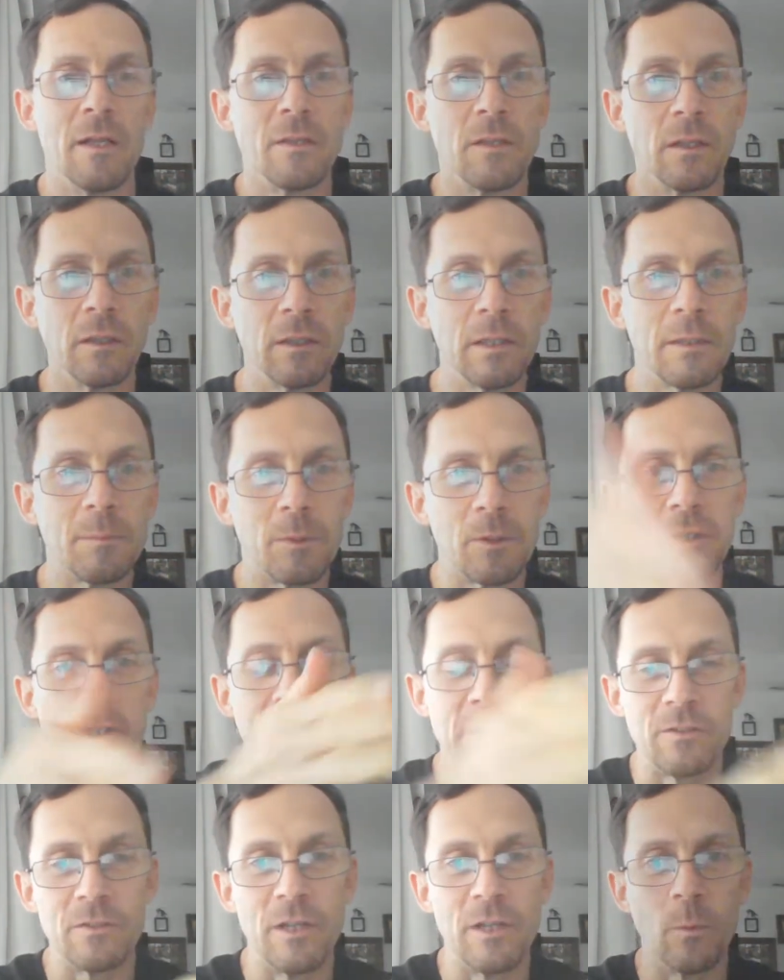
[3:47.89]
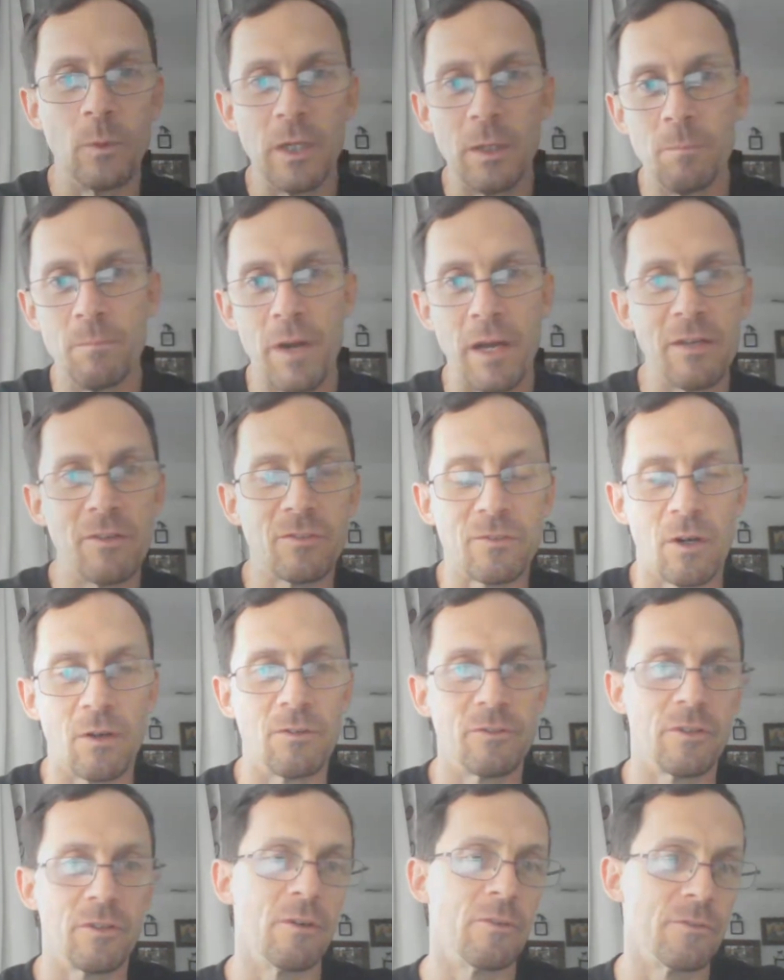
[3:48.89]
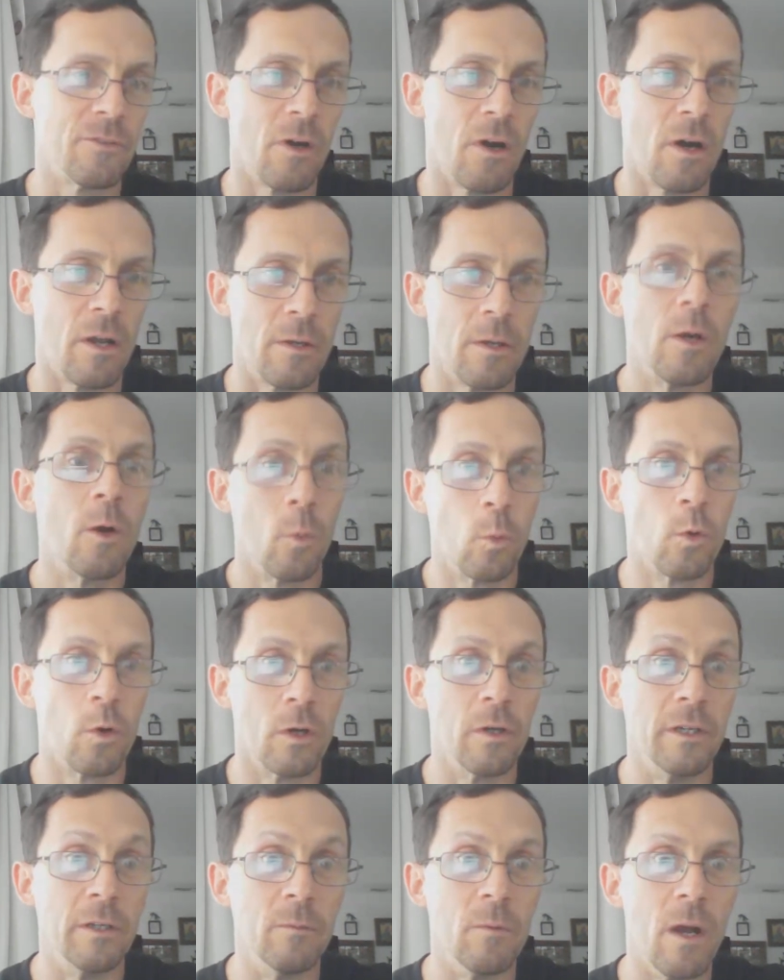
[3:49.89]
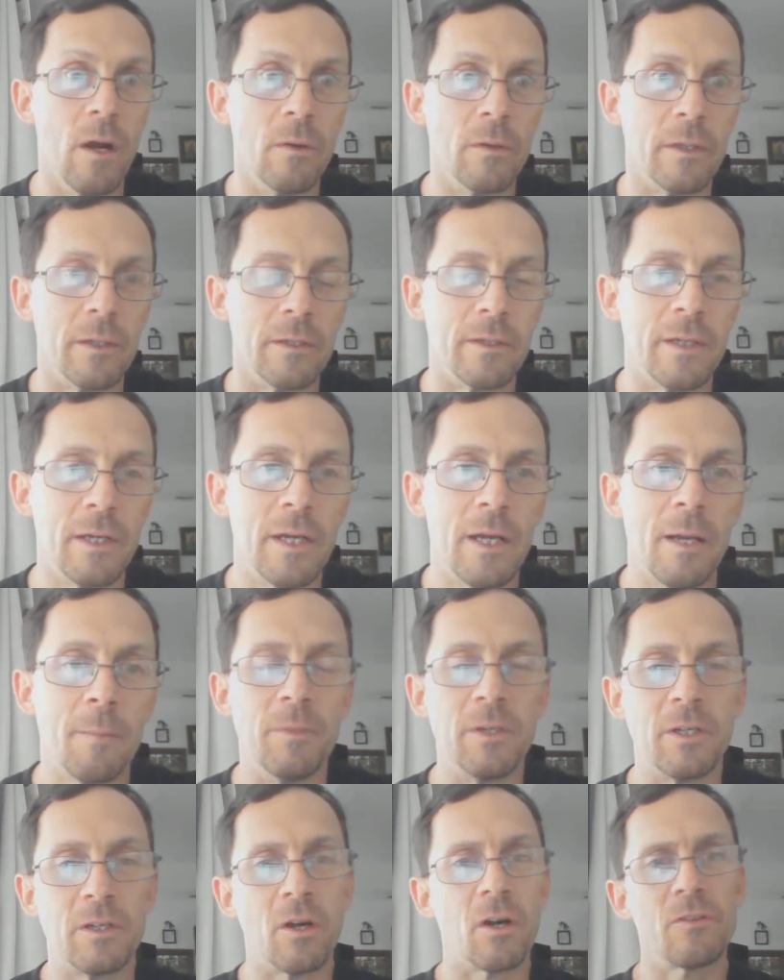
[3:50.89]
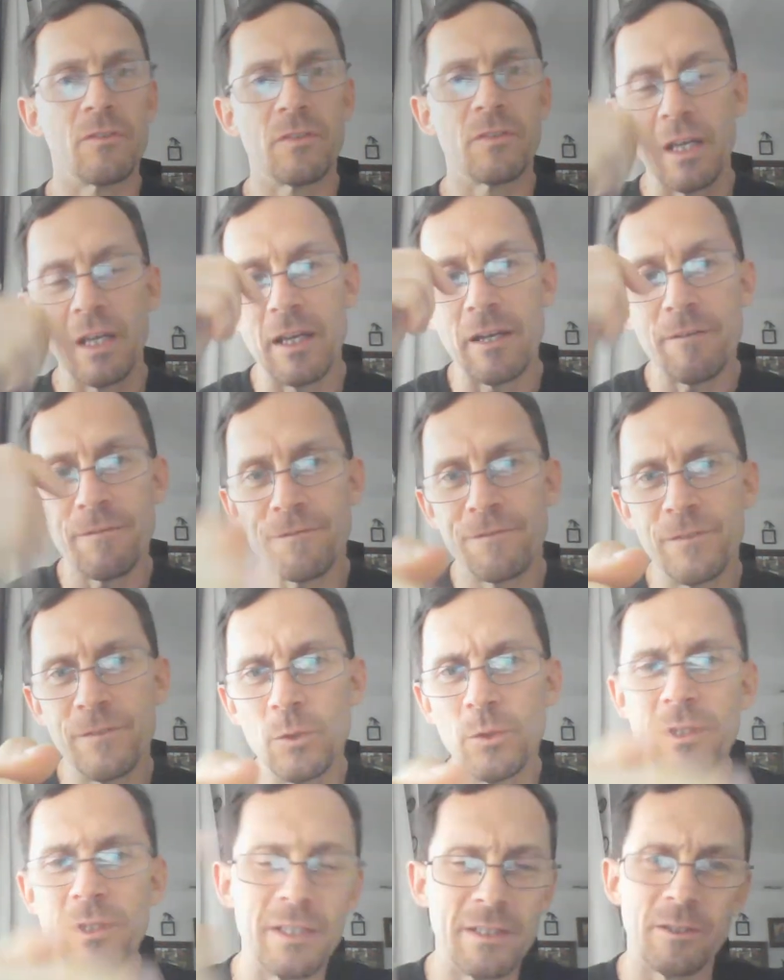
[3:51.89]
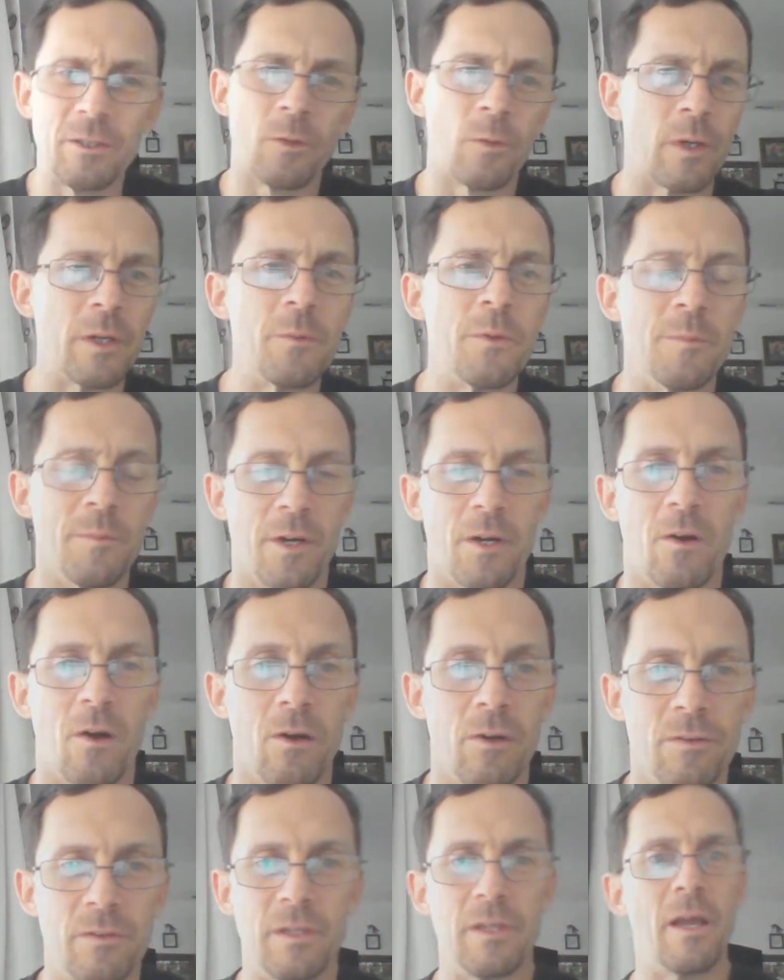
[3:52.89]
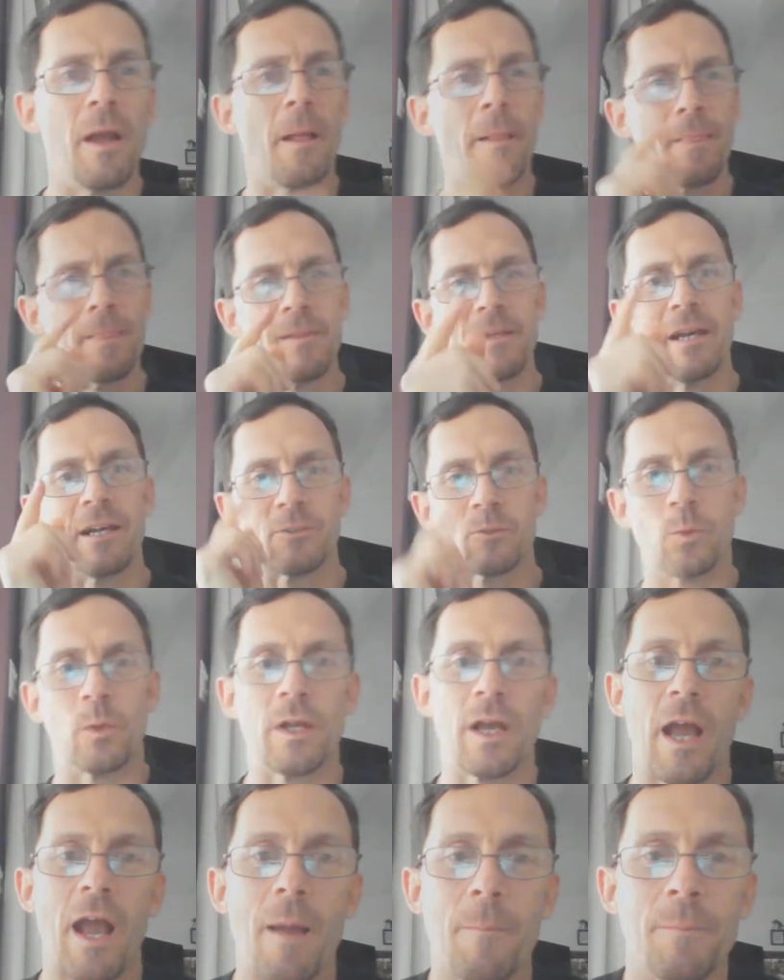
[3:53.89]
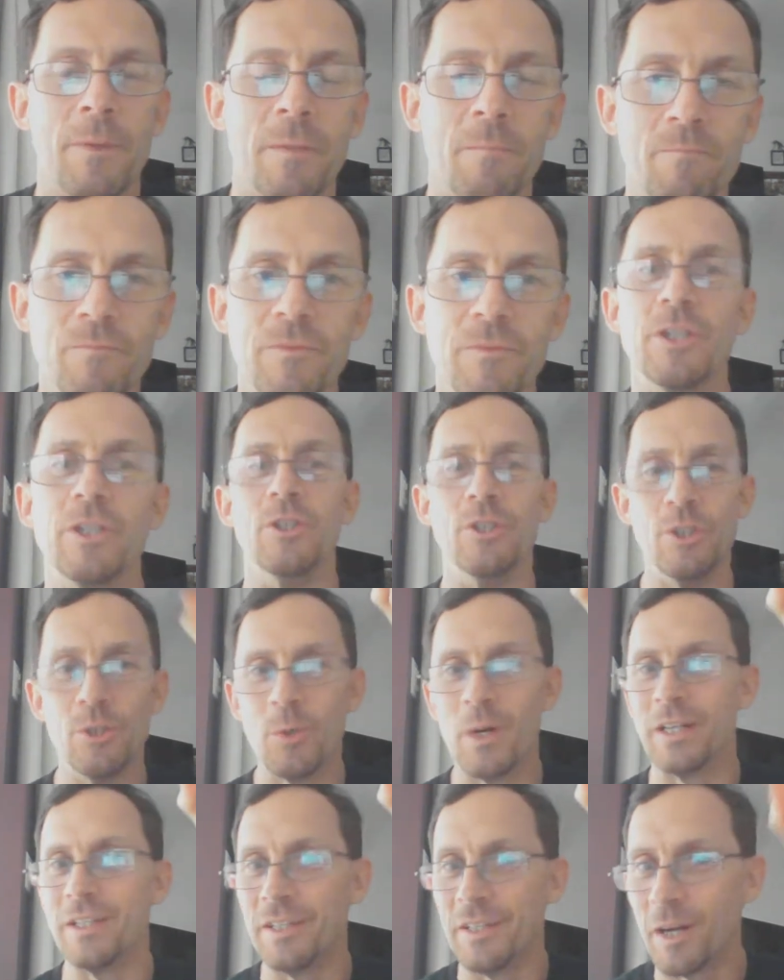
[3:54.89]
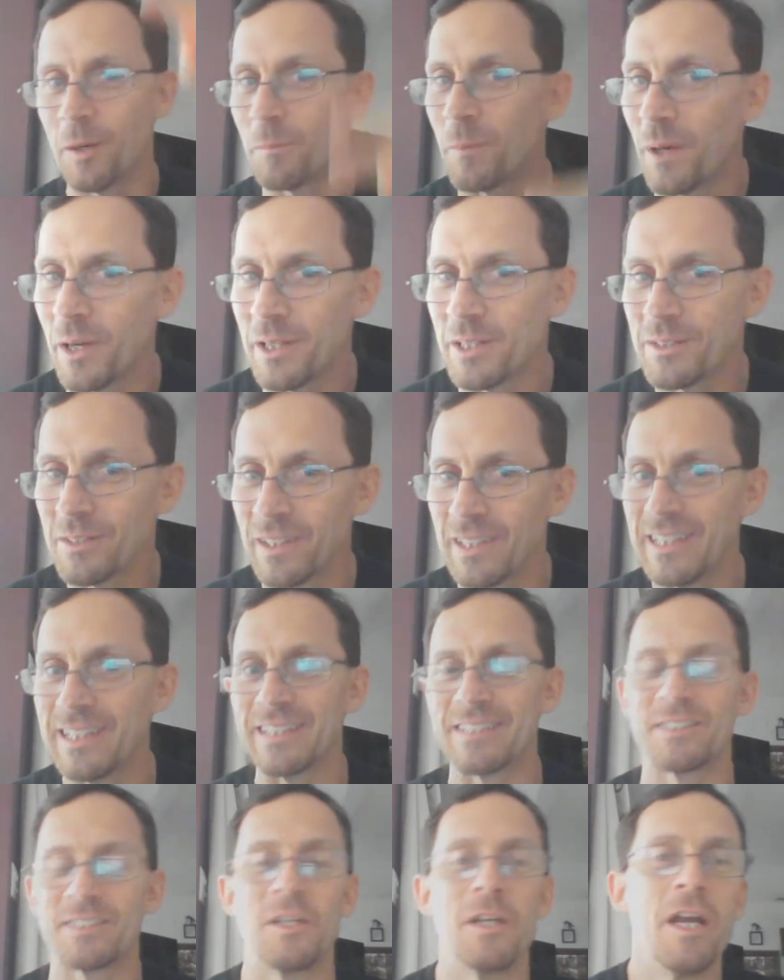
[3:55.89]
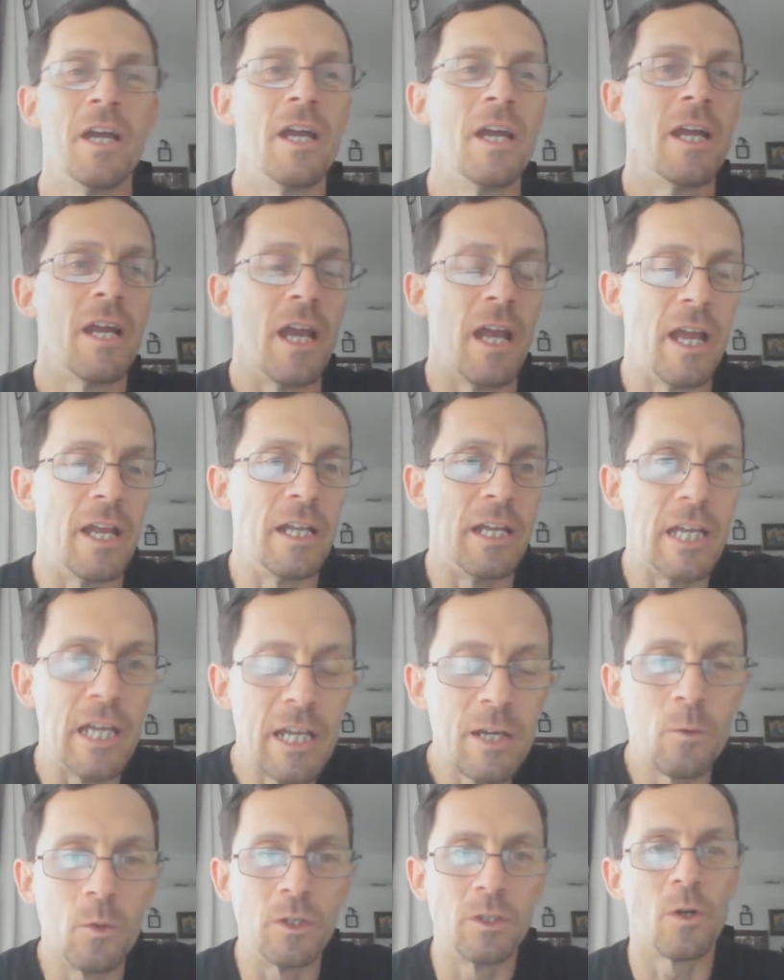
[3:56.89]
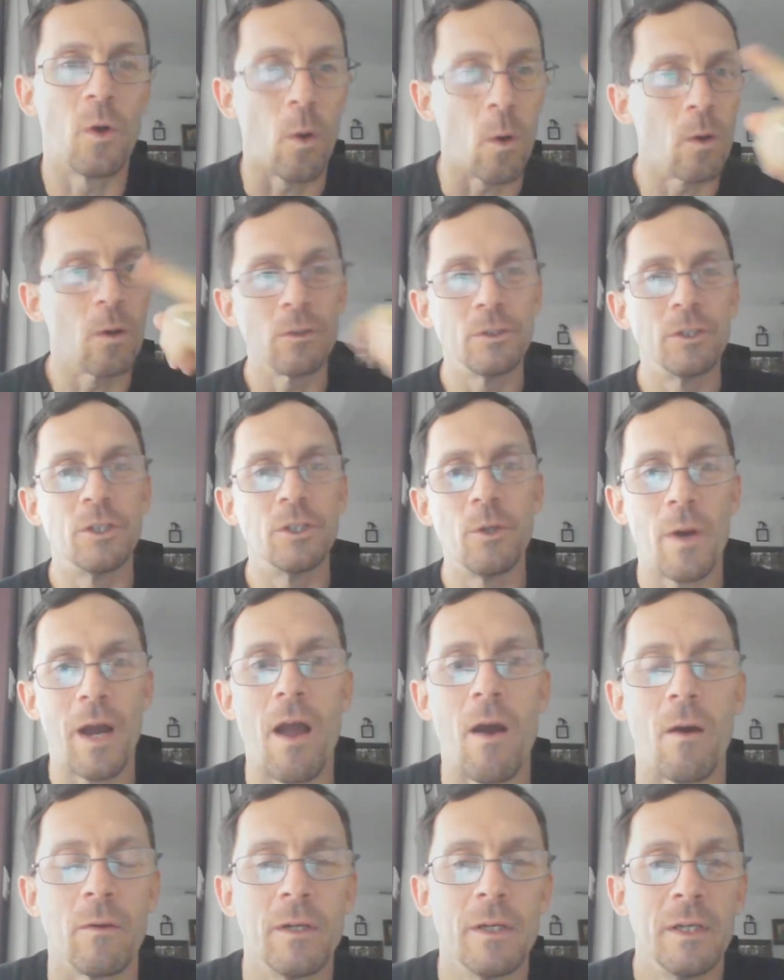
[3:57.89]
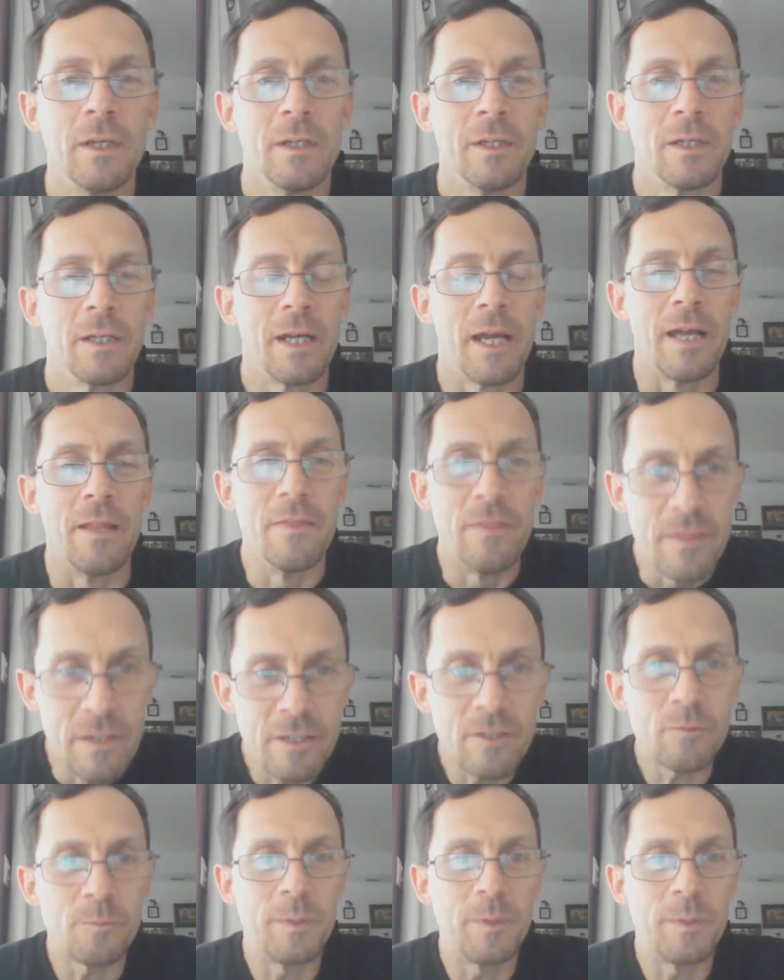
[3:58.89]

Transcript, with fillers: The liberties that we had based ourselves on were eroded because if you didn't agree with McCarthy, guess what happened? You ended up on his list and he would call you out. And this